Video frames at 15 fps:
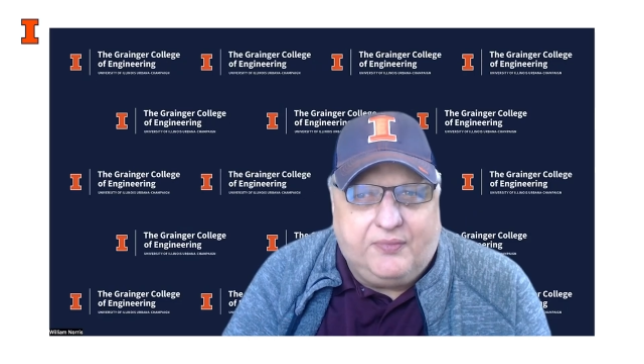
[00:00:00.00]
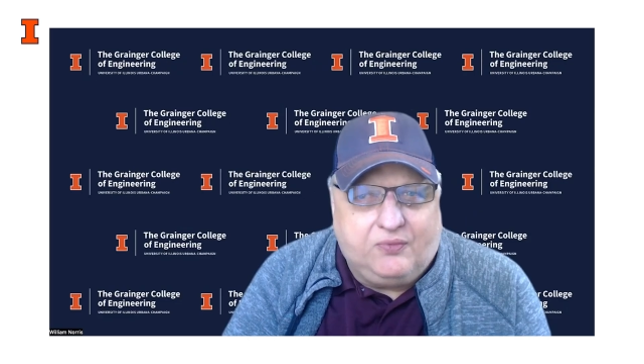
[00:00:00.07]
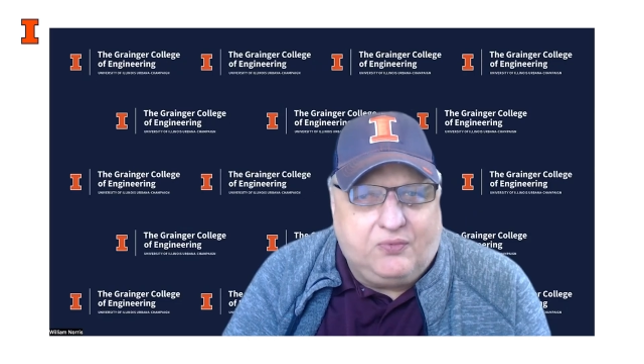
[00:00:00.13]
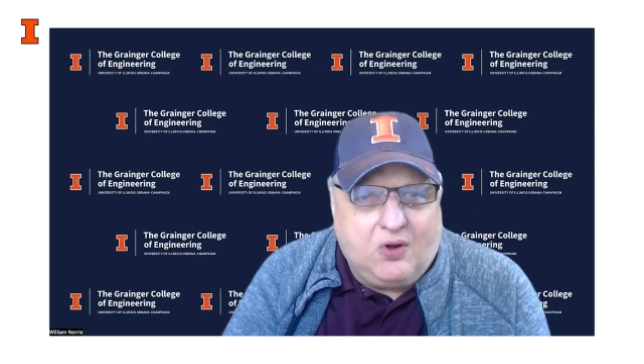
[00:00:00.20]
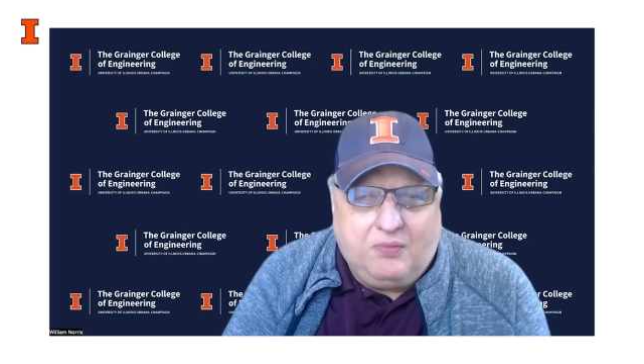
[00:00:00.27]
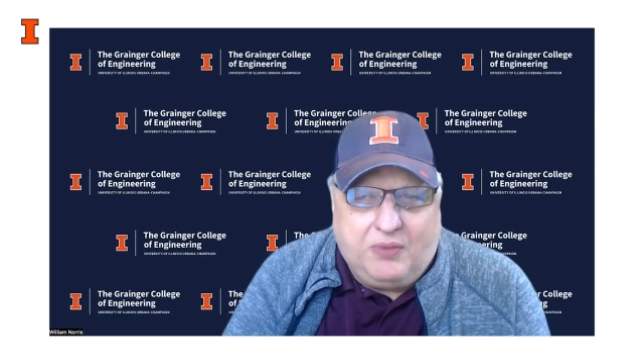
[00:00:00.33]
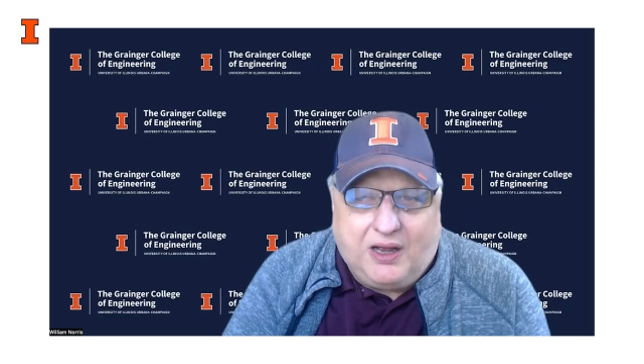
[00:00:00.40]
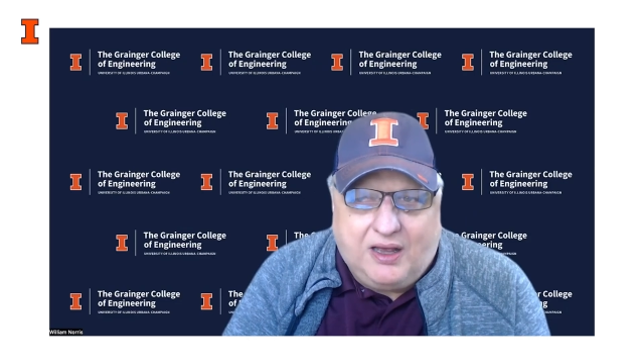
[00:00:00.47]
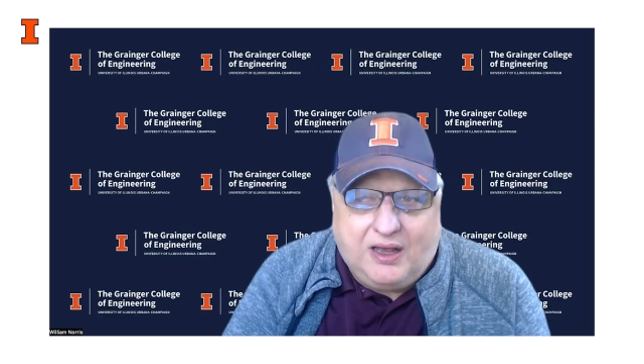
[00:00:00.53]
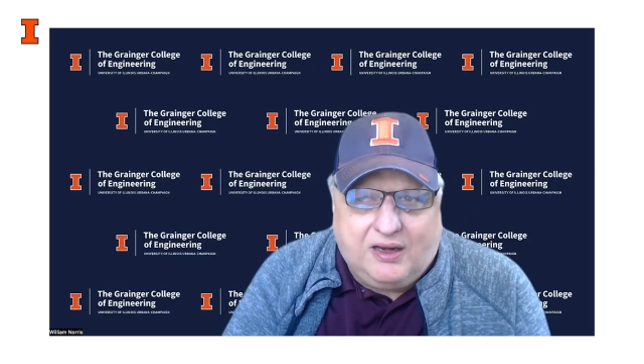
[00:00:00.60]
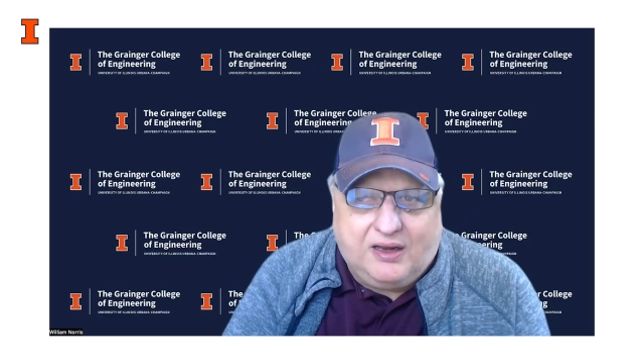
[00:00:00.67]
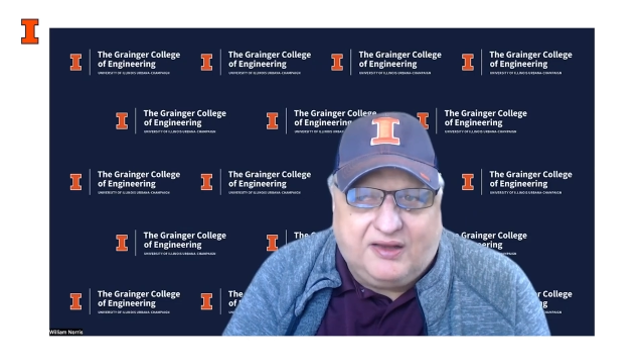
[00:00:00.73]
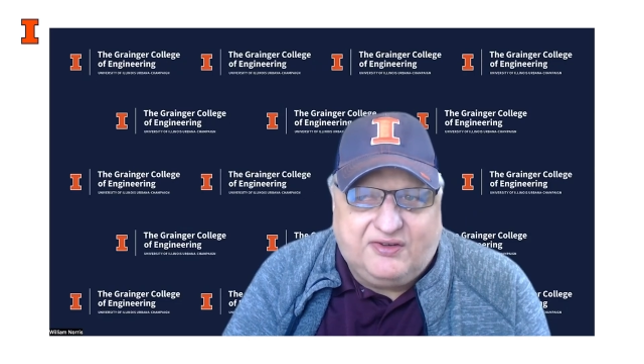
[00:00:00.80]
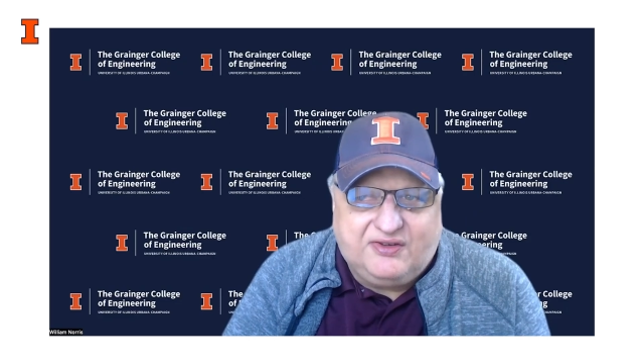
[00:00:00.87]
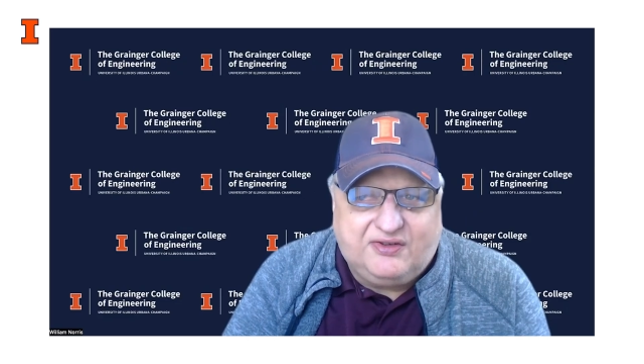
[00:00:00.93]

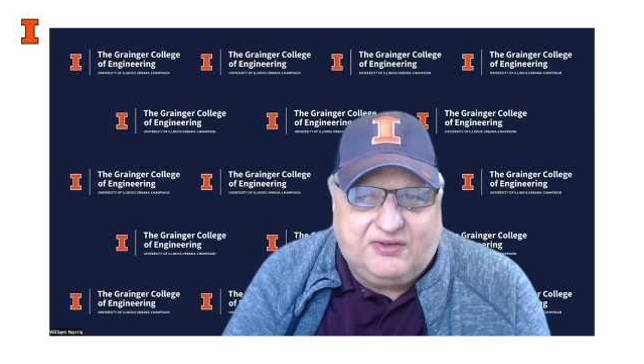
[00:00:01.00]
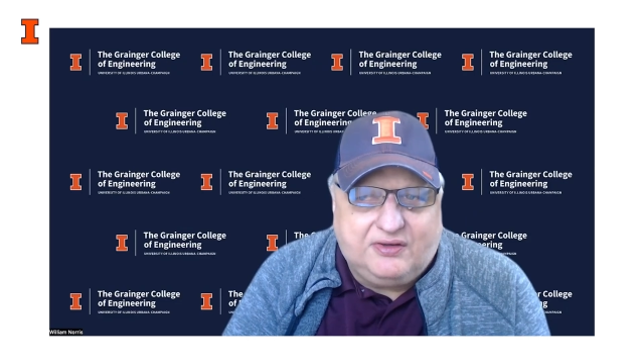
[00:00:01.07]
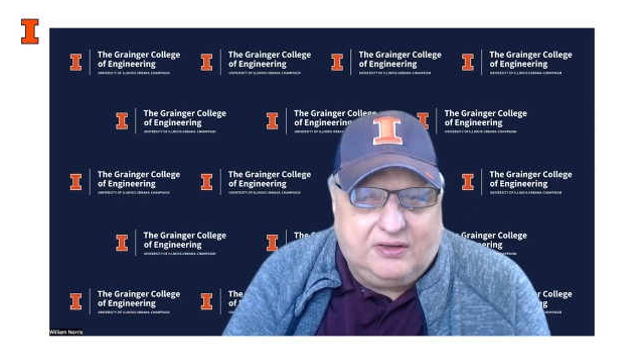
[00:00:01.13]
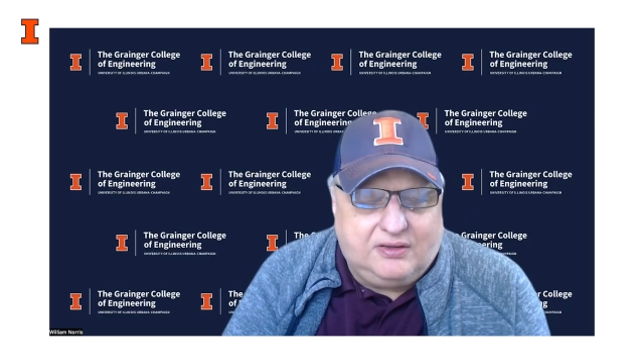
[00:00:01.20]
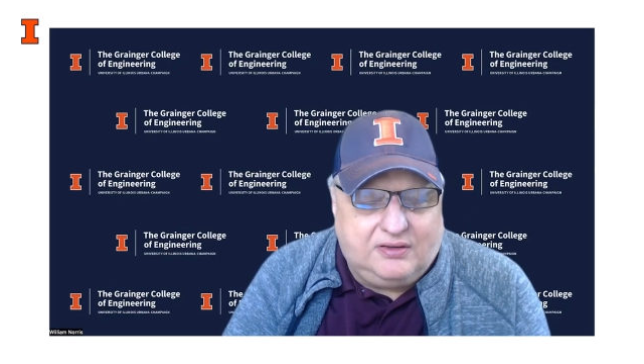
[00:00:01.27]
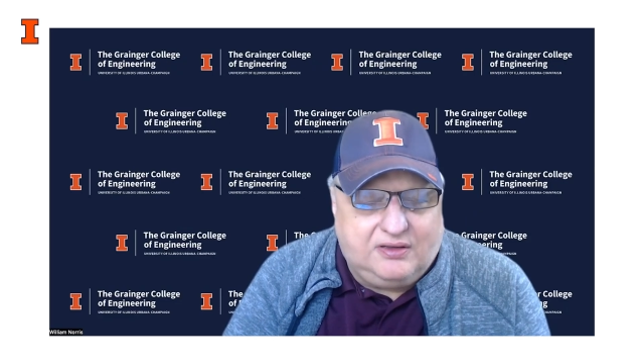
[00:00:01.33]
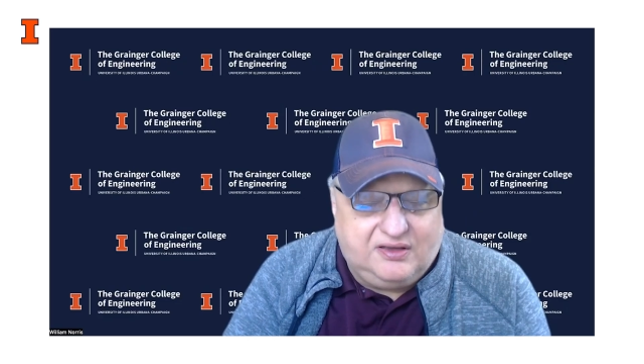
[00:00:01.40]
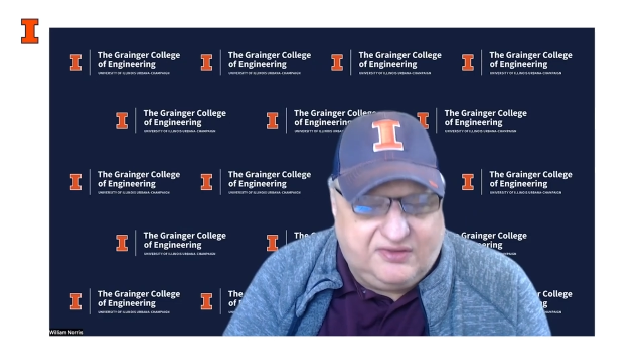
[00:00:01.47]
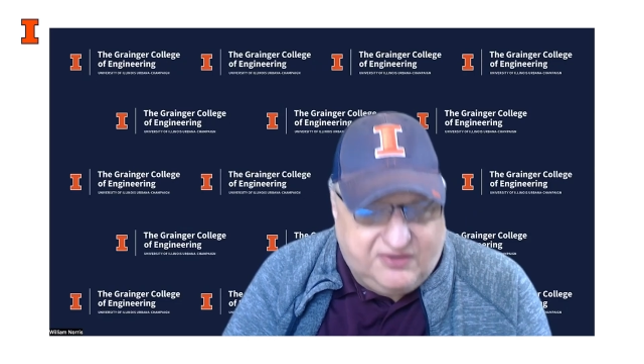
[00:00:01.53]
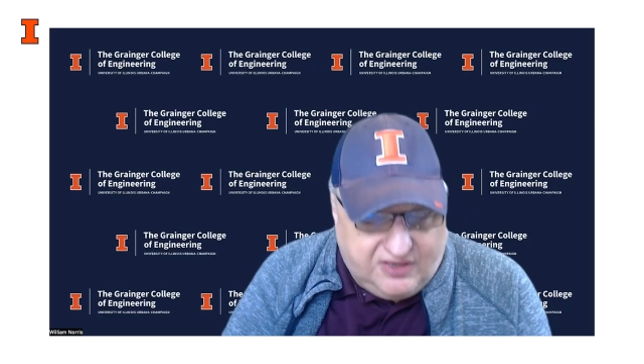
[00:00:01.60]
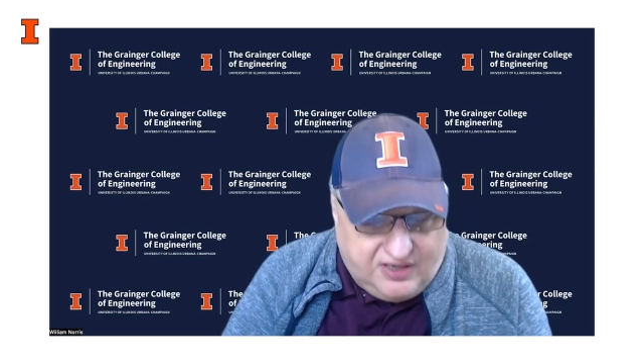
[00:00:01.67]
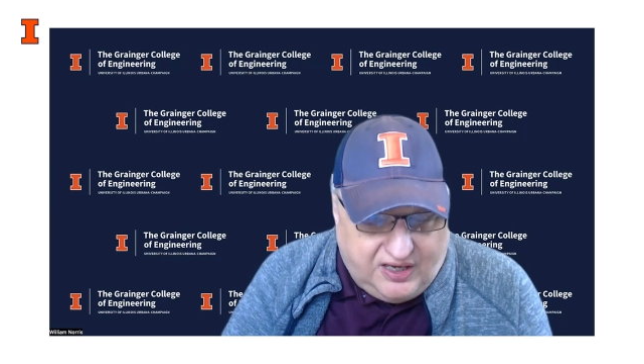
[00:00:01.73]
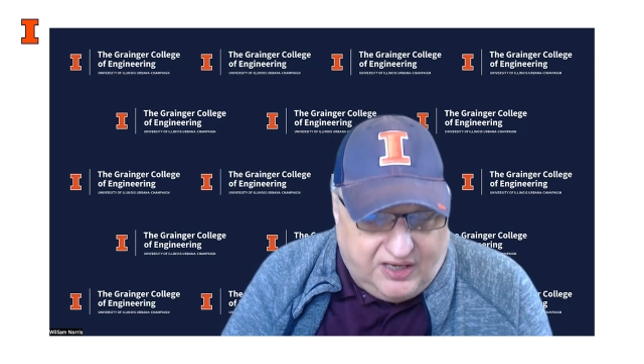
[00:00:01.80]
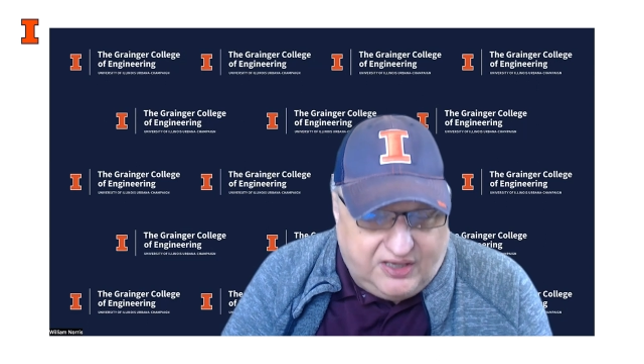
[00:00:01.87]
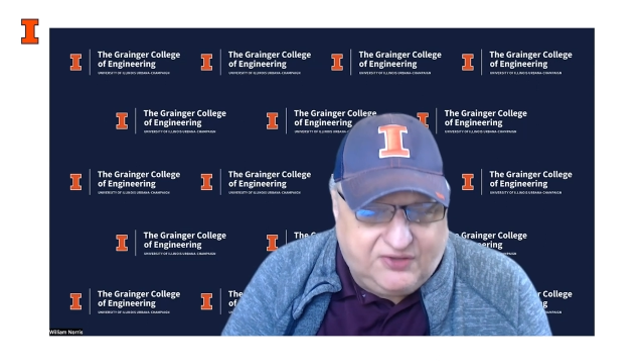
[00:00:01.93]
Robotics, in this
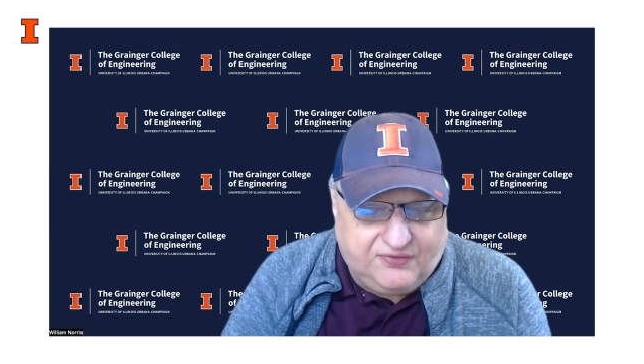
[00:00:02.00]
case